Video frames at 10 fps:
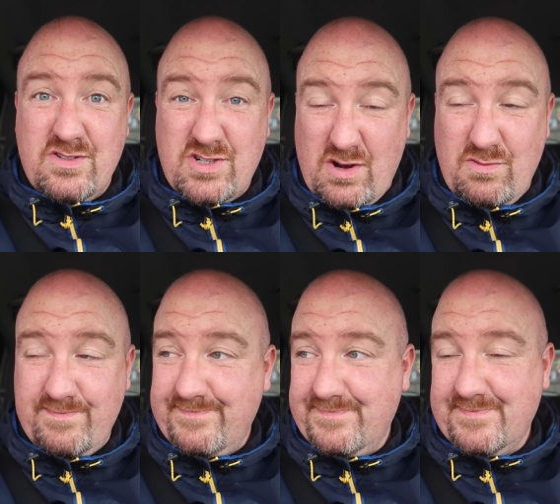So
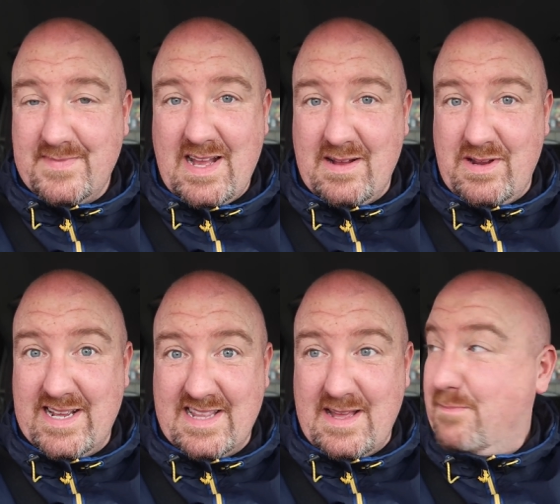I'm going
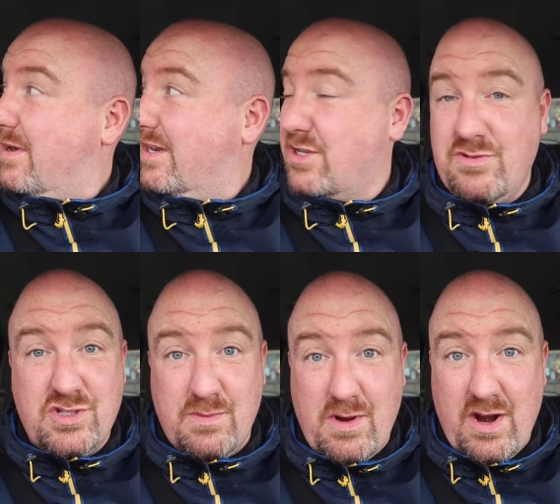to get that brand new
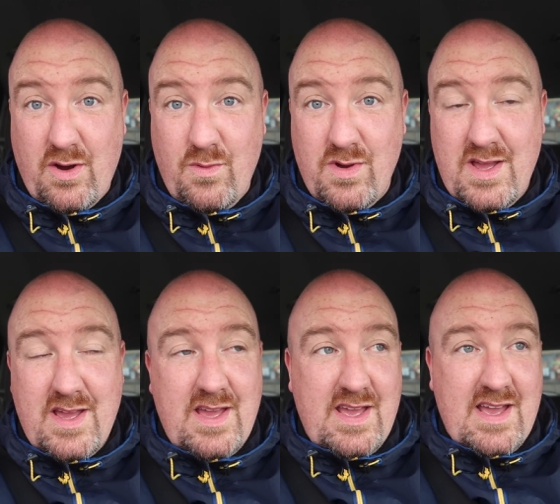tomorrow
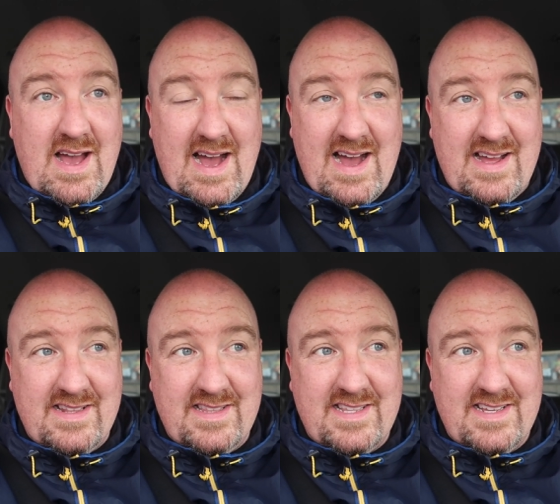
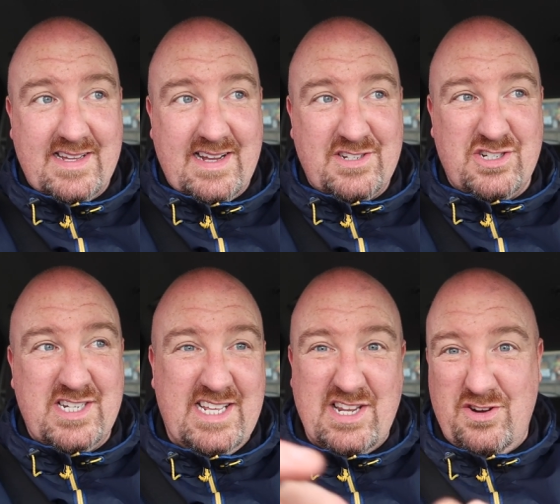and I
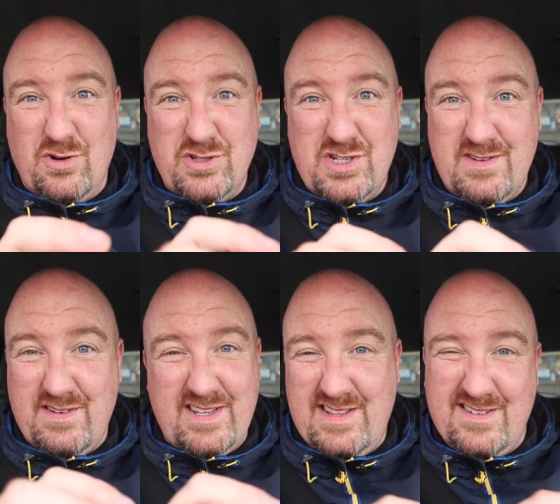just need a nut.
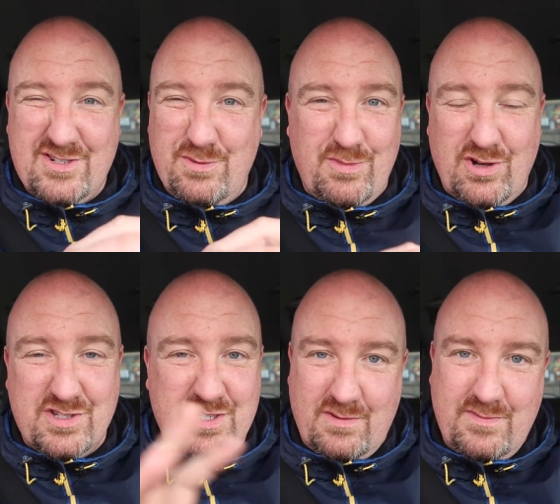I need some
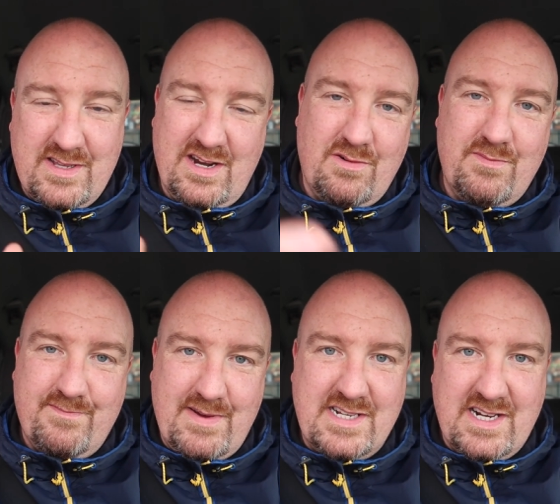nuts. So, you know,
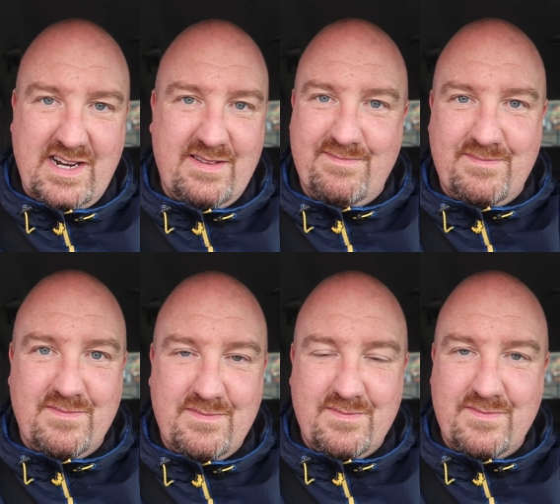basically
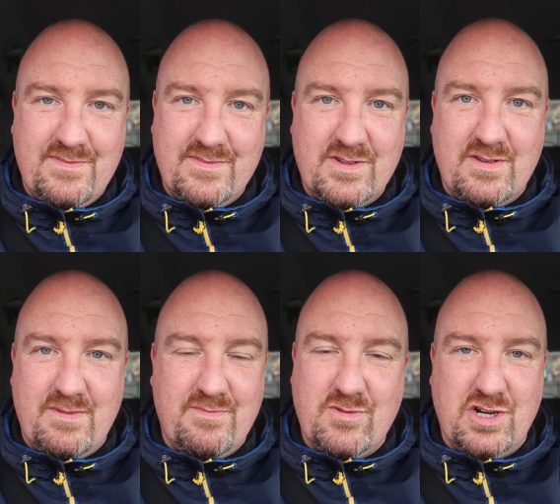
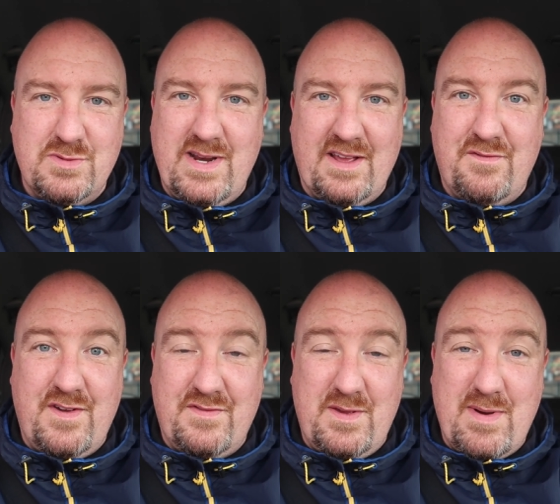cost me like
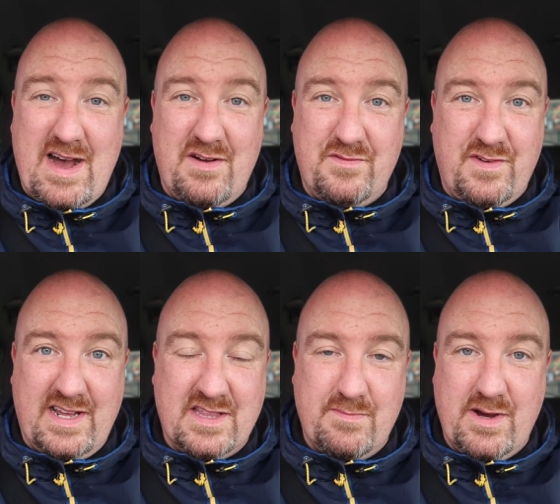50 pound for
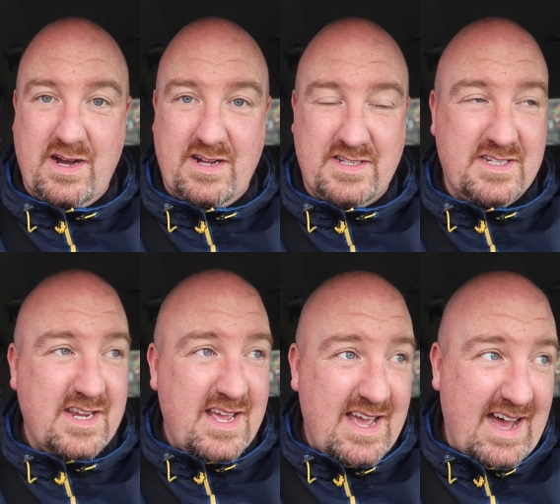like the parts
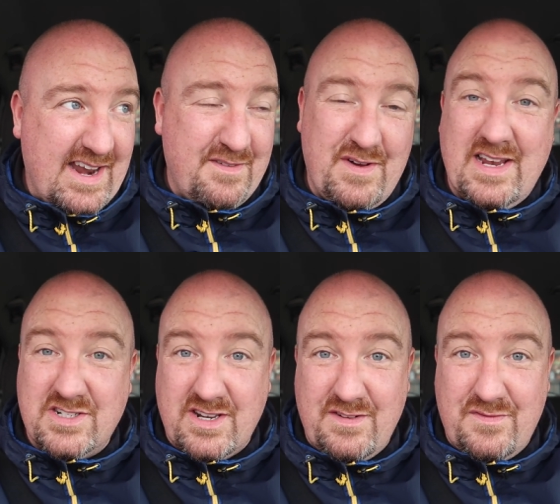and the
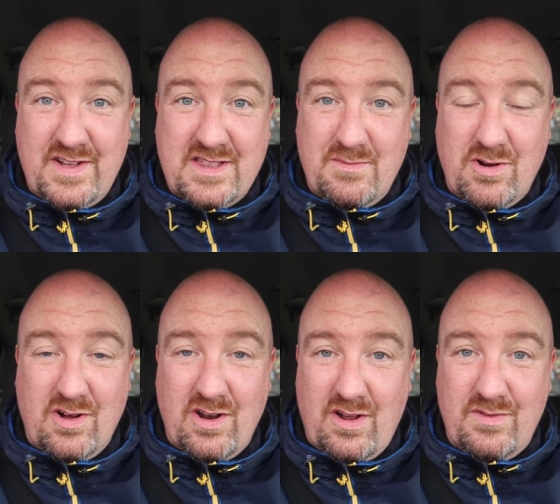fella's gonna fit them
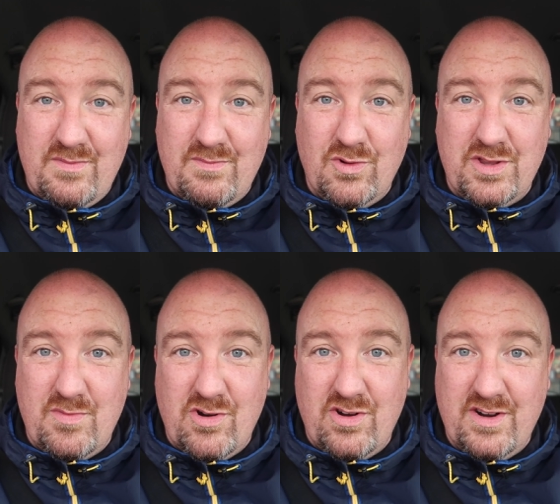all on
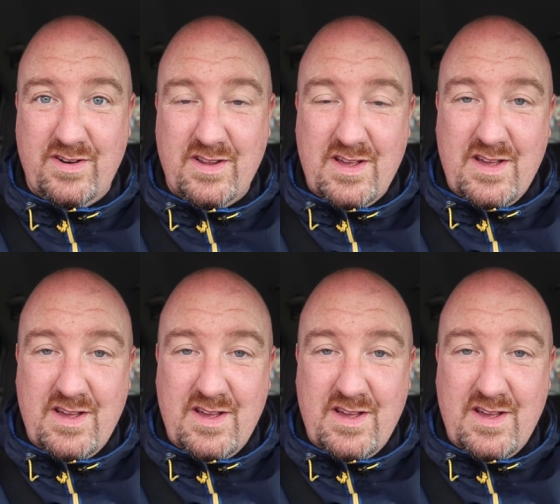Monday morning